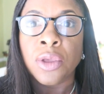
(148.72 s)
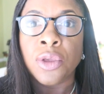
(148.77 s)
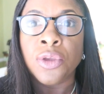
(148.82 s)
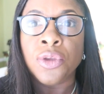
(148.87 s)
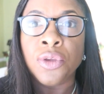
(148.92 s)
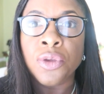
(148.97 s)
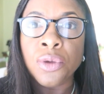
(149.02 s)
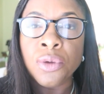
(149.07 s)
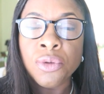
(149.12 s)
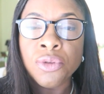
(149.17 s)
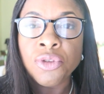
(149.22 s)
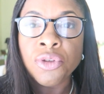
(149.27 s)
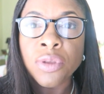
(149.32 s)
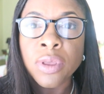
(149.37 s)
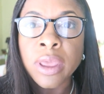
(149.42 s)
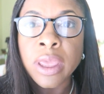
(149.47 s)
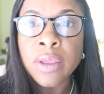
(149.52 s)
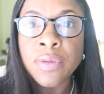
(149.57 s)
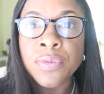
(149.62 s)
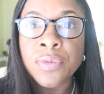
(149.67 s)

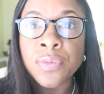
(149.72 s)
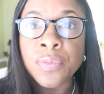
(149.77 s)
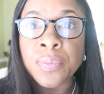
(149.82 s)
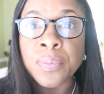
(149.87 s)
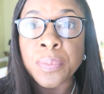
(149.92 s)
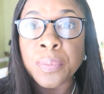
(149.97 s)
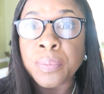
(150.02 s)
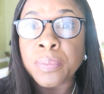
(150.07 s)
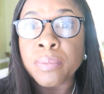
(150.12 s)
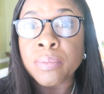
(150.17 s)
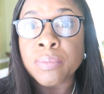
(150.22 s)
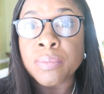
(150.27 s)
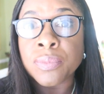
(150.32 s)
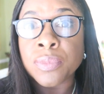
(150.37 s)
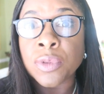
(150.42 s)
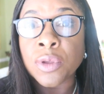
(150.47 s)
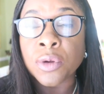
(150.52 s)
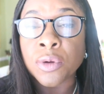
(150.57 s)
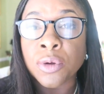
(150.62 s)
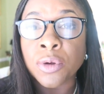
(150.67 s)
Usually
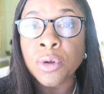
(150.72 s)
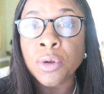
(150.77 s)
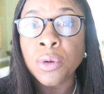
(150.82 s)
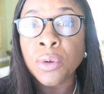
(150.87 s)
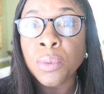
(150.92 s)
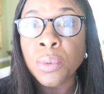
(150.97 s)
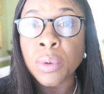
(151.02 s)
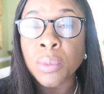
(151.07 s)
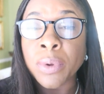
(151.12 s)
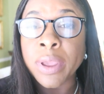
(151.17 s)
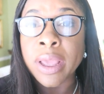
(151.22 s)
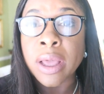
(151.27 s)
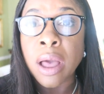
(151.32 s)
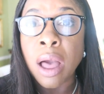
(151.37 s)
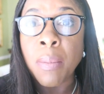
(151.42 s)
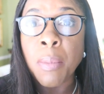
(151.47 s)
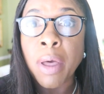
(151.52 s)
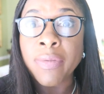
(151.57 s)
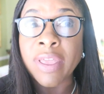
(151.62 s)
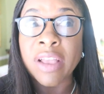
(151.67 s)
the crew, when we
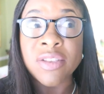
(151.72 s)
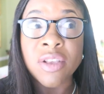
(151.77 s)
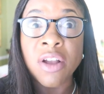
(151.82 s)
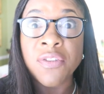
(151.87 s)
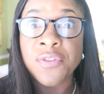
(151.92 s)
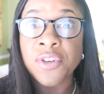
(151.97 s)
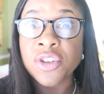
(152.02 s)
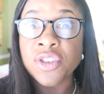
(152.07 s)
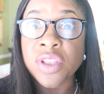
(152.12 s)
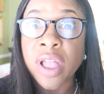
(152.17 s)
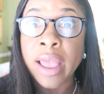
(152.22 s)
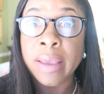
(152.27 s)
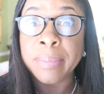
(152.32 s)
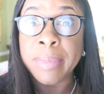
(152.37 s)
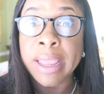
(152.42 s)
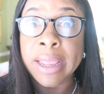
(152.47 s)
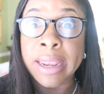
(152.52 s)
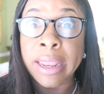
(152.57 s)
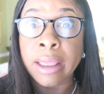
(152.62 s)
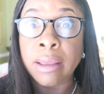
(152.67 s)
come on, that's our first
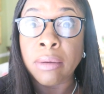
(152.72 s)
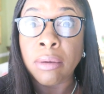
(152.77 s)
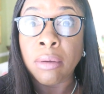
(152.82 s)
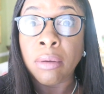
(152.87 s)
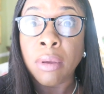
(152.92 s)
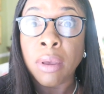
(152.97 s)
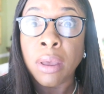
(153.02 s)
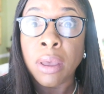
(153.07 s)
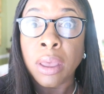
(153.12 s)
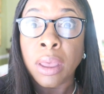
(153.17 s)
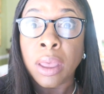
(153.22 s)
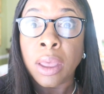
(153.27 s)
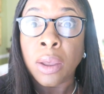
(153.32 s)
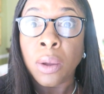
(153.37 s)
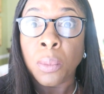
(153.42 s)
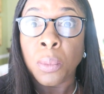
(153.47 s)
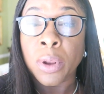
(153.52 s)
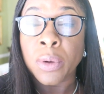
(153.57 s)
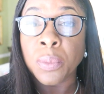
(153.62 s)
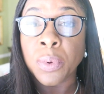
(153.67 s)
time meeting.
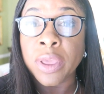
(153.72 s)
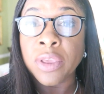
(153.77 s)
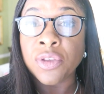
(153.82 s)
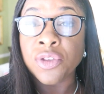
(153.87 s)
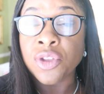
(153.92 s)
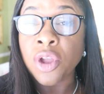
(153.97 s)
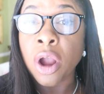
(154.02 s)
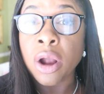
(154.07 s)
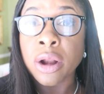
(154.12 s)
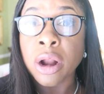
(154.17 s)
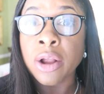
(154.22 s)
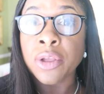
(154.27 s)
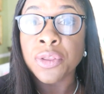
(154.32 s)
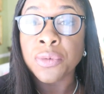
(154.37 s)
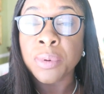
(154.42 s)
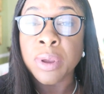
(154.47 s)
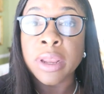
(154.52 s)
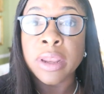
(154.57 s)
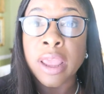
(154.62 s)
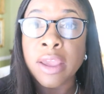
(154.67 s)
When we start our
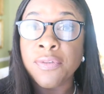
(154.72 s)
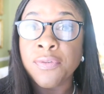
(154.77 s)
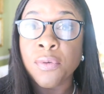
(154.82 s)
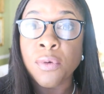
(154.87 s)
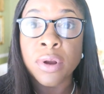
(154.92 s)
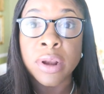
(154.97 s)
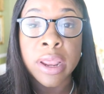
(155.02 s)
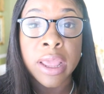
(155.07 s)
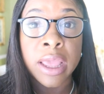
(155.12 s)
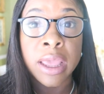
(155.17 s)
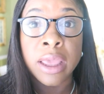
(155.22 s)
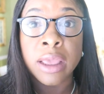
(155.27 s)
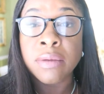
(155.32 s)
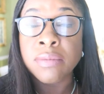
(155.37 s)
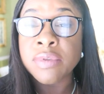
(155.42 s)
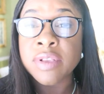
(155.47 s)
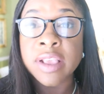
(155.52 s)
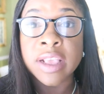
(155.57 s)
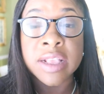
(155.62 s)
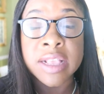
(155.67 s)
3-day,
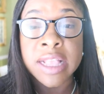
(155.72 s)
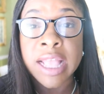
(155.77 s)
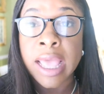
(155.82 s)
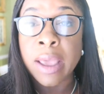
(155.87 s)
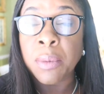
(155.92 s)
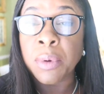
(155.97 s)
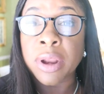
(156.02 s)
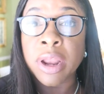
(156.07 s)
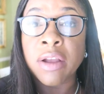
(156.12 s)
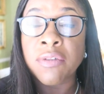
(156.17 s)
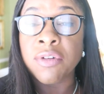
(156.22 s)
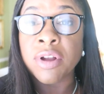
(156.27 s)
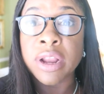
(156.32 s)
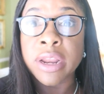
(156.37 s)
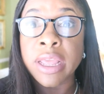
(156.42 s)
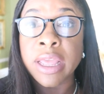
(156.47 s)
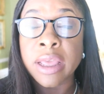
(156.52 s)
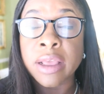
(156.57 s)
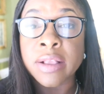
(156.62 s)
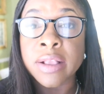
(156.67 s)
4-day, 6-day, whatever
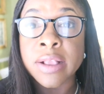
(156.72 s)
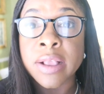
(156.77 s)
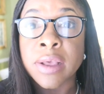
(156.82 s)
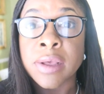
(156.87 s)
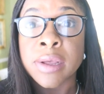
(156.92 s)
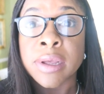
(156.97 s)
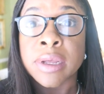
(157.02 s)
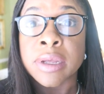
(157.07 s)
it is,